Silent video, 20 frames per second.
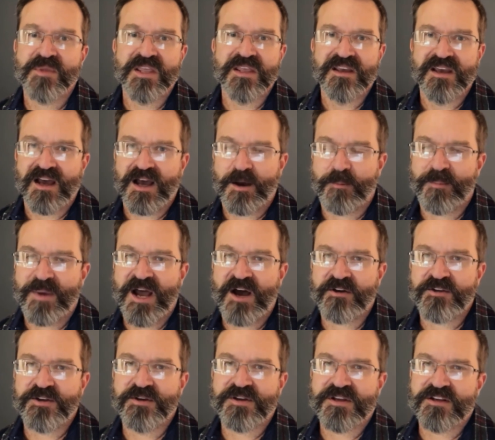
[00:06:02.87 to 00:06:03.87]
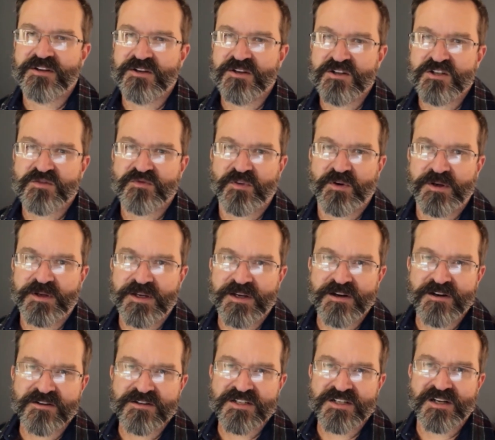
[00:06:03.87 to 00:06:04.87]
a mount you can use for
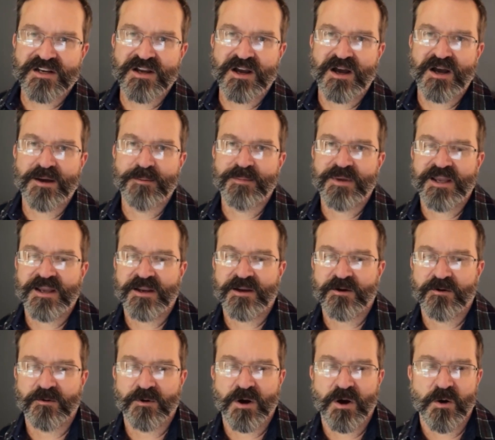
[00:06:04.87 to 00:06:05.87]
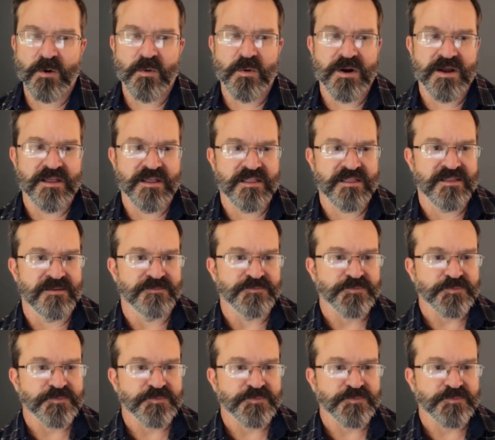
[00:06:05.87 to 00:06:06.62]
years to come and grow with.